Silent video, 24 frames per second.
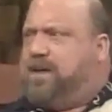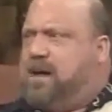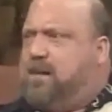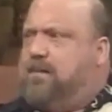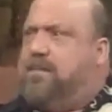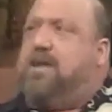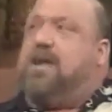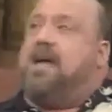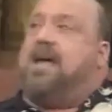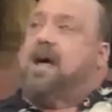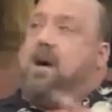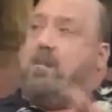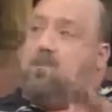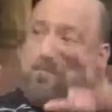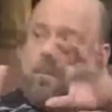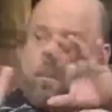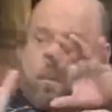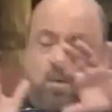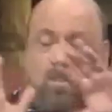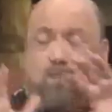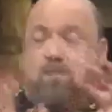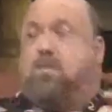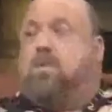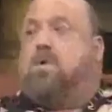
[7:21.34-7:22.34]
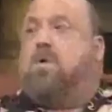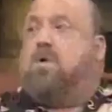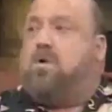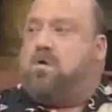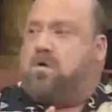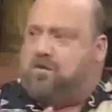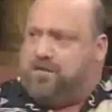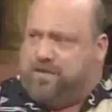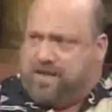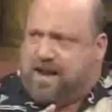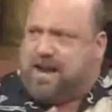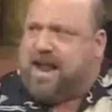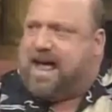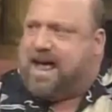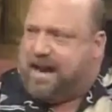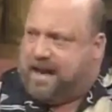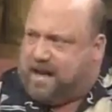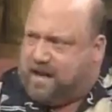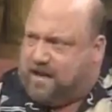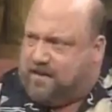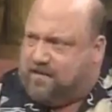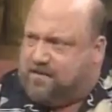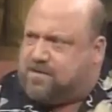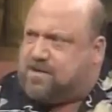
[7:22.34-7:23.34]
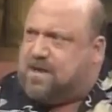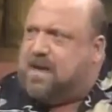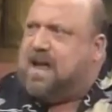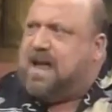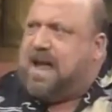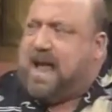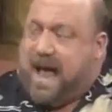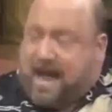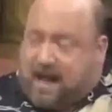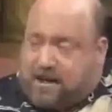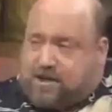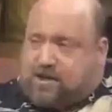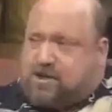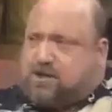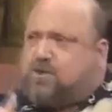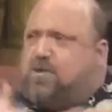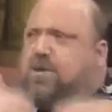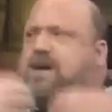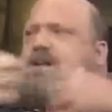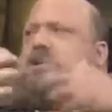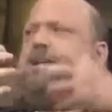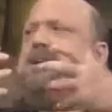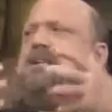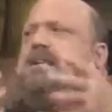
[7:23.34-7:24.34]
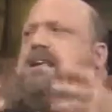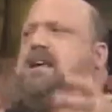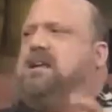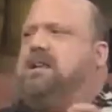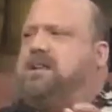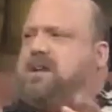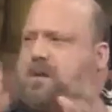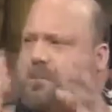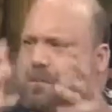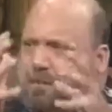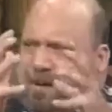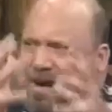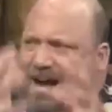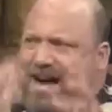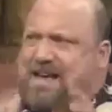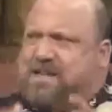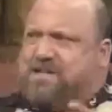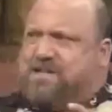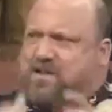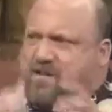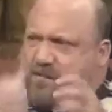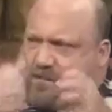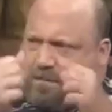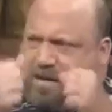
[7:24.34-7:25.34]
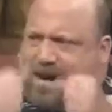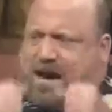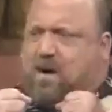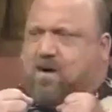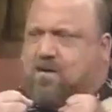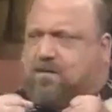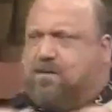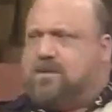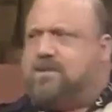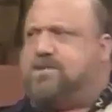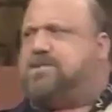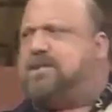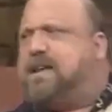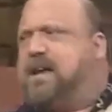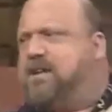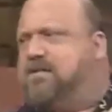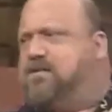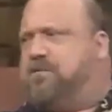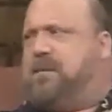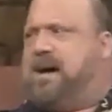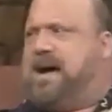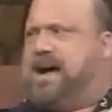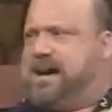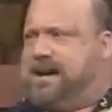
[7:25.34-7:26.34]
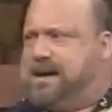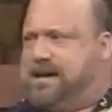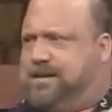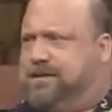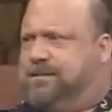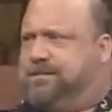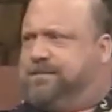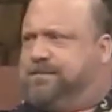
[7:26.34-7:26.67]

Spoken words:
them remove the negatives and strictly deal in a positive, powerful state of mind.